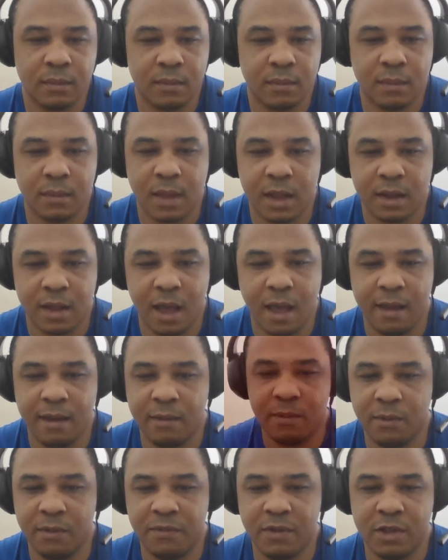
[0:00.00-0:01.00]
Like, I
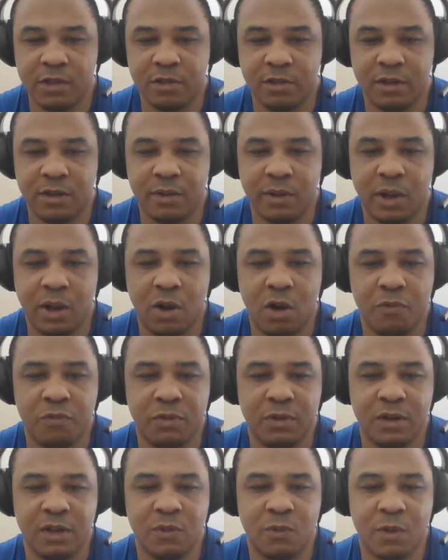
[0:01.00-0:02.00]
eventually will
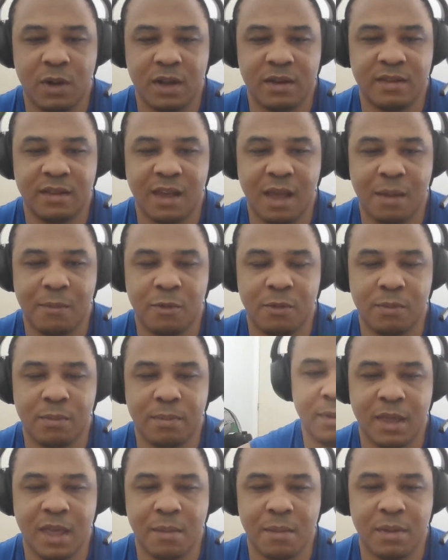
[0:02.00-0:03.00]
hopefully one time
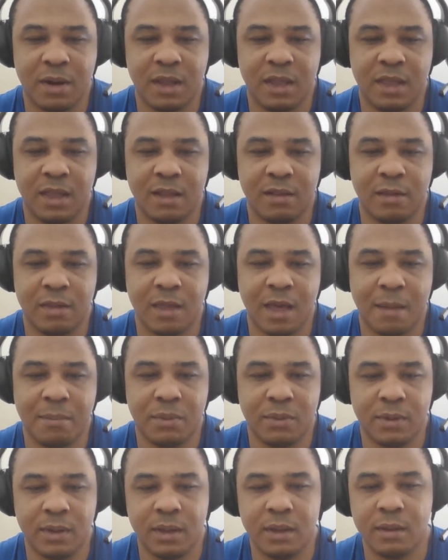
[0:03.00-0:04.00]
be able to get to that
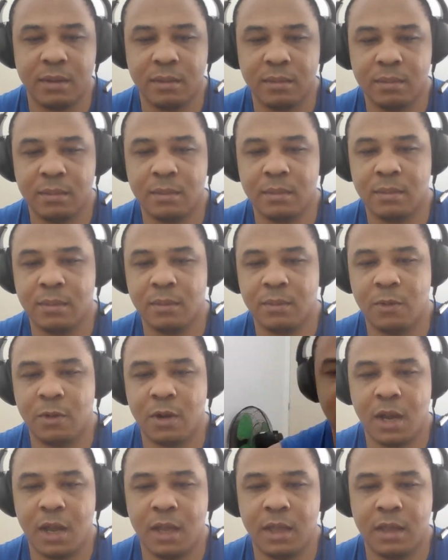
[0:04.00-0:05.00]
point
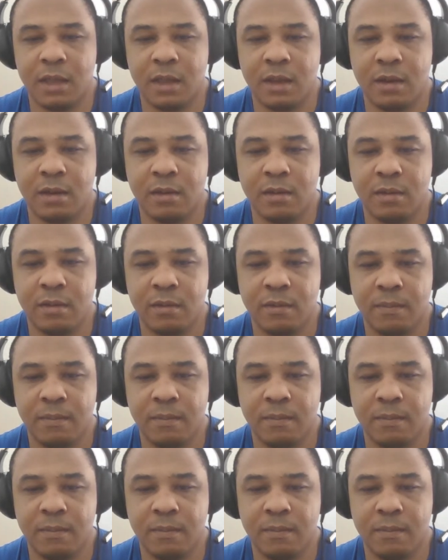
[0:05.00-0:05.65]
where I can